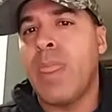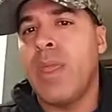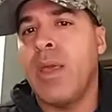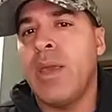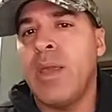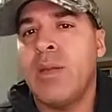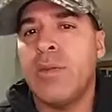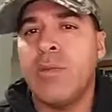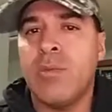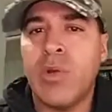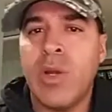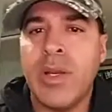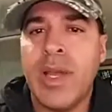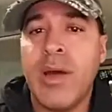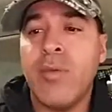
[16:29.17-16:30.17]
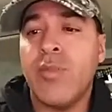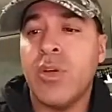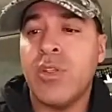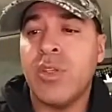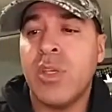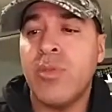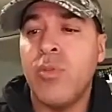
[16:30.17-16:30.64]
And right now I'm
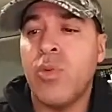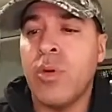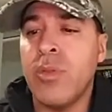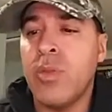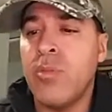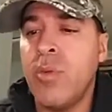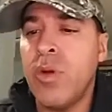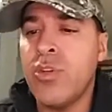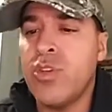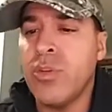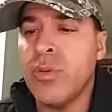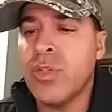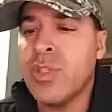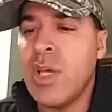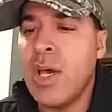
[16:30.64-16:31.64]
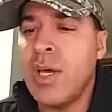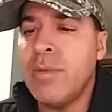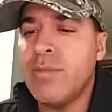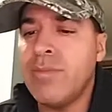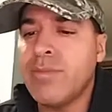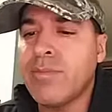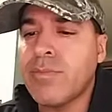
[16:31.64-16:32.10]
focusing more on the emotional side.